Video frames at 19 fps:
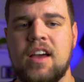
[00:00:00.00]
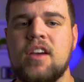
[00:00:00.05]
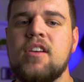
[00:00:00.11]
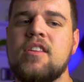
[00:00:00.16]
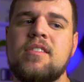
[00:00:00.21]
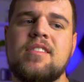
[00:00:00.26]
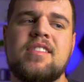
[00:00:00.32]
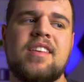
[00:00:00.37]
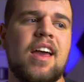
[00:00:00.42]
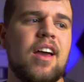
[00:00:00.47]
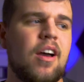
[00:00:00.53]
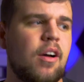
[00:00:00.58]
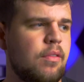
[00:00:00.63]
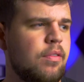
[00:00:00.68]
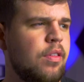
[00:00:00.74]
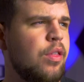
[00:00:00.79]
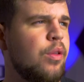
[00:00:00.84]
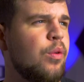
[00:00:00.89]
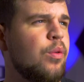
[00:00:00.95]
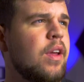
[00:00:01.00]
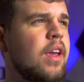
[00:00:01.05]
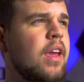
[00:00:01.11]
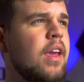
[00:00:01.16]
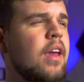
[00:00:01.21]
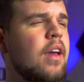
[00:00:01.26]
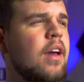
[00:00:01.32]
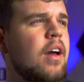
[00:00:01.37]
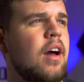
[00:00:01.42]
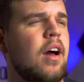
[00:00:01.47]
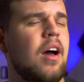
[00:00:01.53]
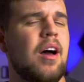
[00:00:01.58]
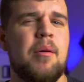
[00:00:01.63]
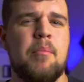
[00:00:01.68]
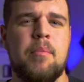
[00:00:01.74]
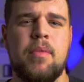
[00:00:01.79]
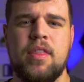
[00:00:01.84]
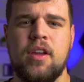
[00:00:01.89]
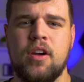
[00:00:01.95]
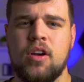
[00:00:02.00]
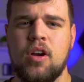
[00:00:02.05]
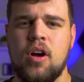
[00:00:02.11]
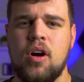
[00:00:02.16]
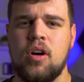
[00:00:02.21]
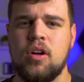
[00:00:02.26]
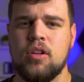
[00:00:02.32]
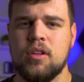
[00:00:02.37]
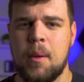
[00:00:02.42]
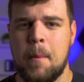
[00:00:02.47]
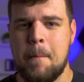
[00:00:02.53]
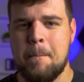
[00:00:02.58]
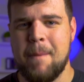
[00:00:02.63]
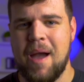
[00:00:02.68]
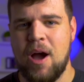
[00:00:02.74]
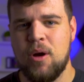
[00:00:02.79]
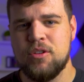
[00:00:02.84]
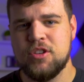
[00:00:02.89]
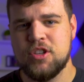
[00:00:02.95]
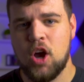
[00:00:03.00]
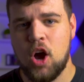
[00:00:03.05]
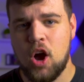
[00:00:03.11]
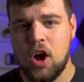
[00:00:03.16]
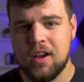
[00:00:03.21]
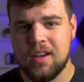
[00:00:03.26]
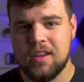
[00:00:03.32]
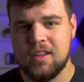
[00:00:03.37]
set of 3, they're called Mount Dog